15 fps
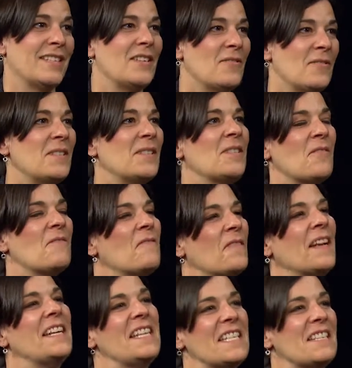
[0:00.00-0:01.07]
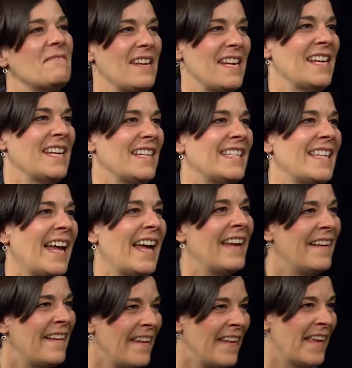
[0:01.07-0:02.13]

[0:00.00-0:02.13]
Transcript: You know what's so funny to me is that